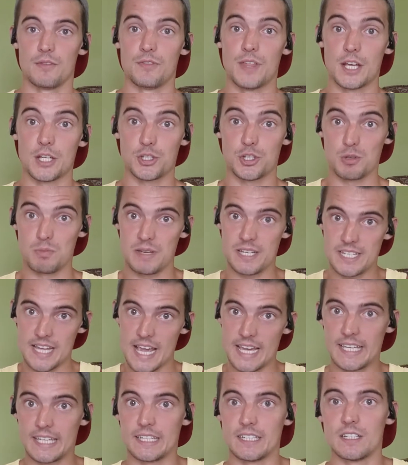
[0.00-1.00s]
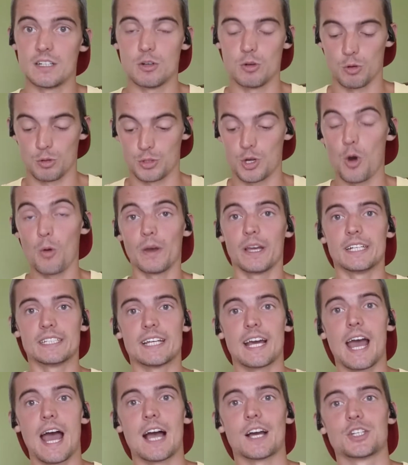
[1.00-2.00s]
that should be taking or going
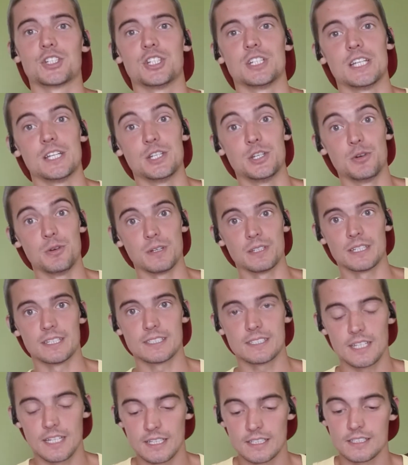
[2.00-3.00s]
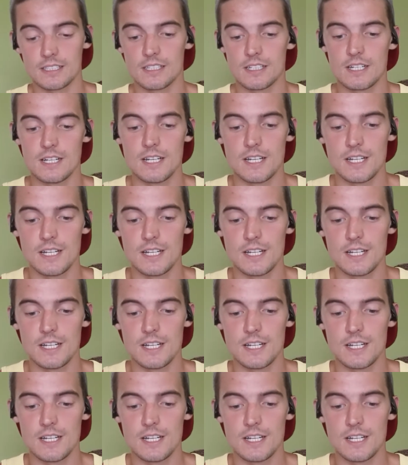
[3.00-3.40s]
into action and doing these things.